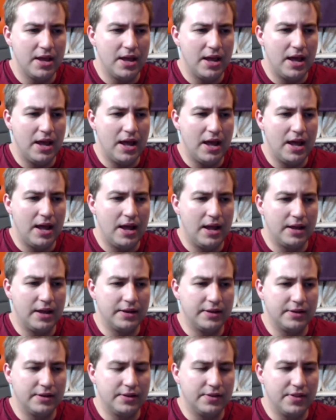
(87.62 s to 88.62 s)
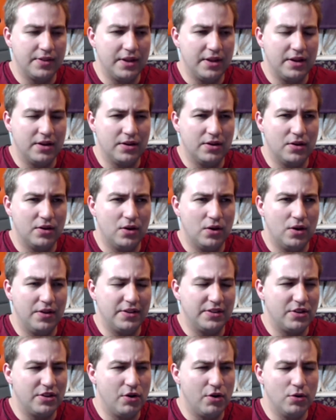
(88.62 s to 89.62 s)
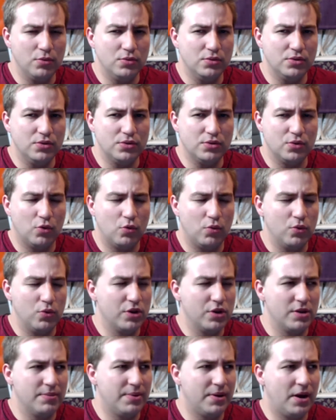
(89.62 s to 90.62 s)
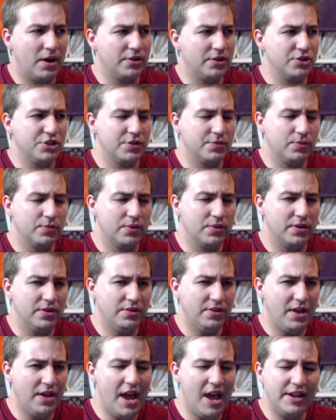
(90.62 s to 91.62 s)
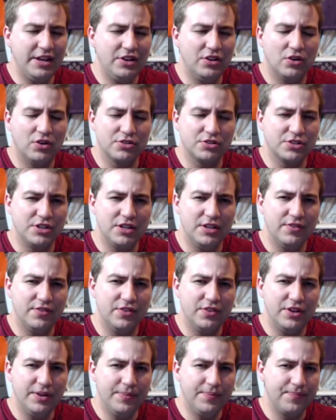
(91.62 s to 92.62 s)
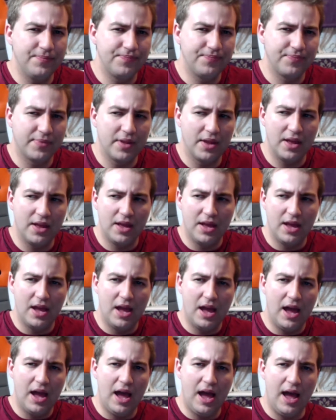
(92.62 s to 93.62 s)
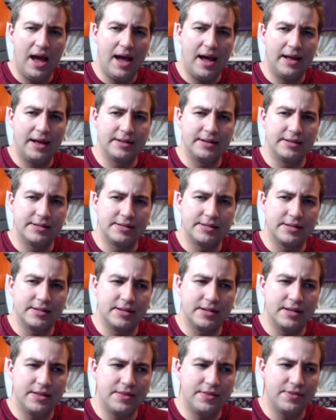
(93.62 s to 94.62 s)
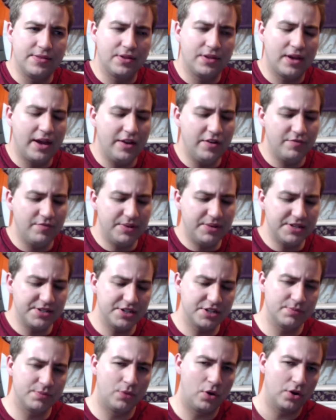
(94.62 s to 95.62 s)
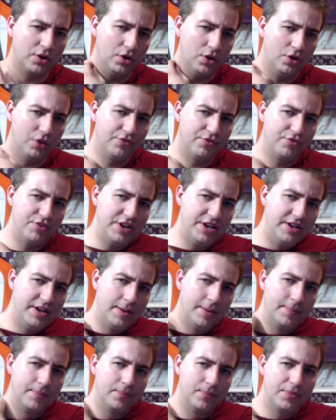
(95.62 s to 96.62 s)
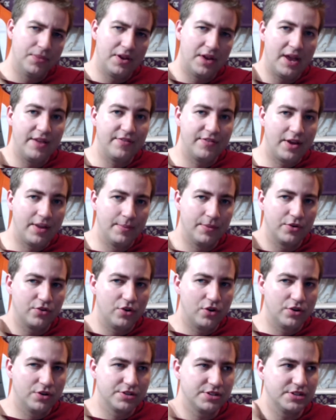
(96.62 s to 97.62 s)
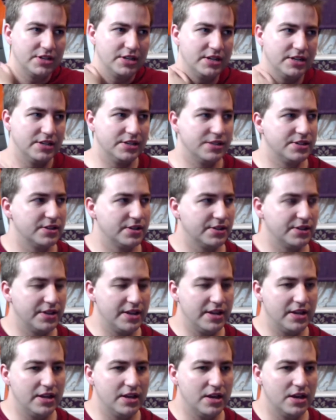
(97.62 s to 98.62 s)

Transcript: and I think they're owned or work in partnership with any.tv. And the kind of business model of Freedom that I've come across is that they